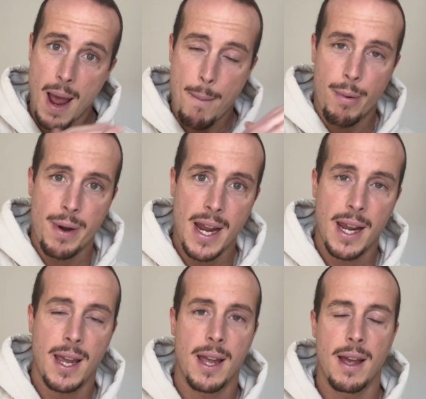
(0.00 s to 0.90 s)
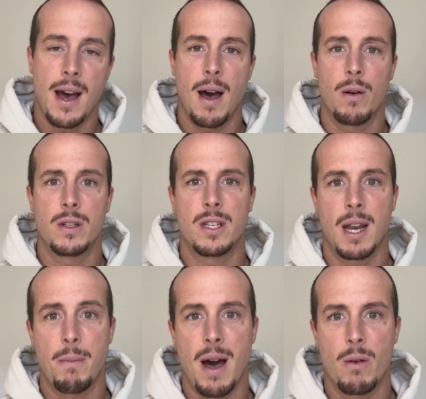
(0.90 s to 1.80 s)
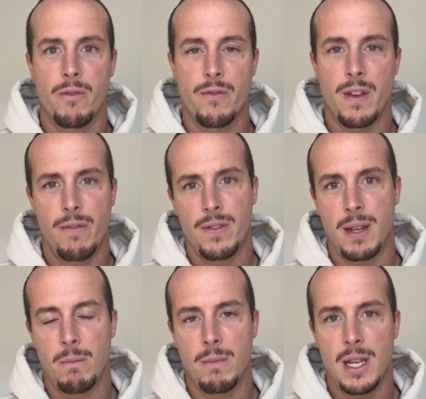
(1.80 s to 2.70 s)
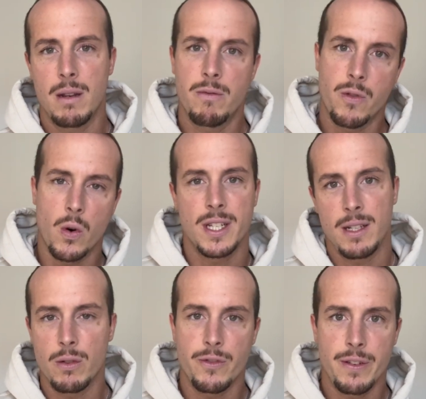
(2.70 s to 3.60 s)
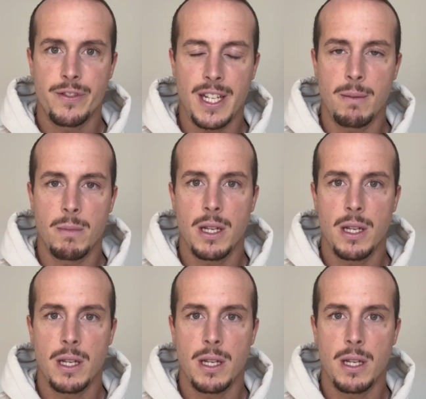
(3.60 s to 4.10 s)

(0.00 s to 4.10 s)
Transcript: I break out at about 14 to 15